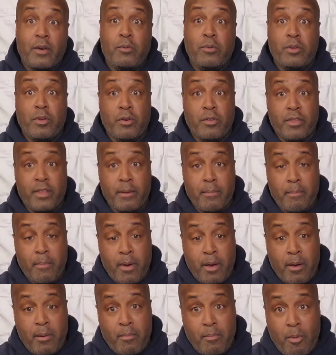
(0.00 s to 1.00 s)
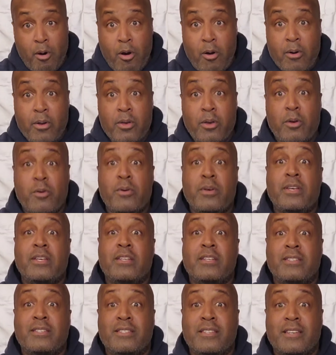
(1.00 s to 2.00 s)
We know that Mario
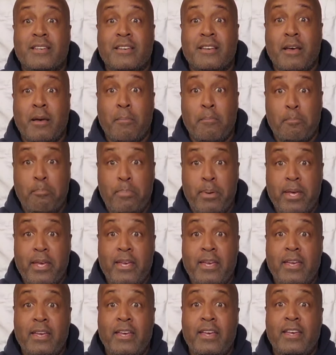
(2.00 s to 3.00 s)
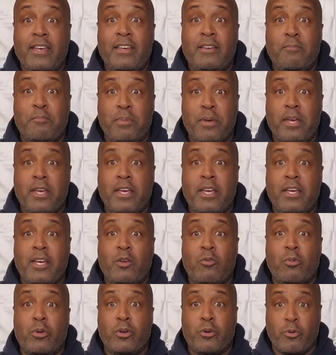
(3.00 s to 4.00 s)
is a, a big,
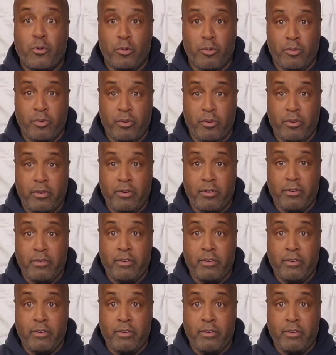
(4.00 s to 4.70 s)
big recruiter,